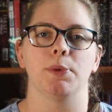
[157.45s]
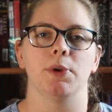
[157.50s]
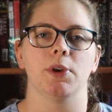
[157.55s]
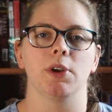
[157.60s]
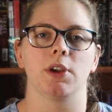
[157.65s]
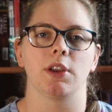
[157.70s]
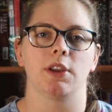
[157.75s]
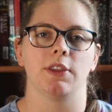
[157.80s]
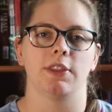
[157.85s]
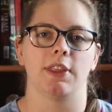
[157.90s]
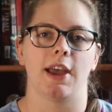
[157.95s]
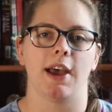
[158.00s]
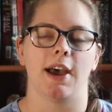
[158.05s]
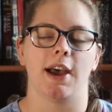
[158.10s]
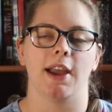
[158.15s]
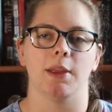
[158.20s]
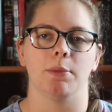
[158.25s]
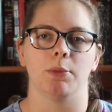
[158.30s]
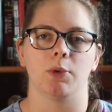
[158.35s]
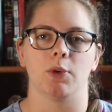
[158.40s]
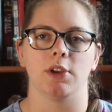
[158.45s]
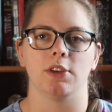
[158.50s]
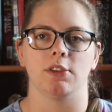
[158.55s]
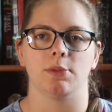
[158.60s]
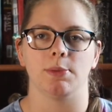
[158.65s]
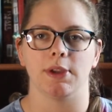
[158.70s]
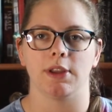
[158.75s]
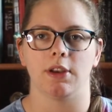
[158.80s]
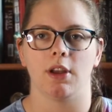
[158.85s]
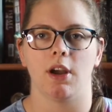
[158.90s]
book that I'm going to
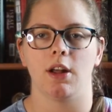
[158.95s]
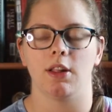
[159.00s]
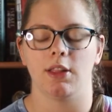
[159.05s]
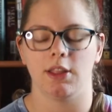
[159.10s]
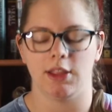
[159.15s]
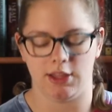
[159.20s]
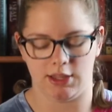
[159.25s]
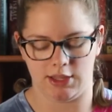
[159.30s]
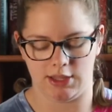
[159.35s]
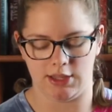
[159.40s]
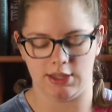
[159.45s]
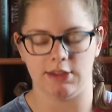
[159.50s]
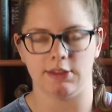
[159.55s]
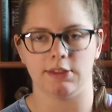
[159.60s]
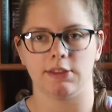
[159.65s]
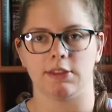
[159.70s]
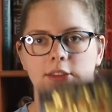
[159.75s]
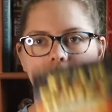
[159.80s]
be unhauling is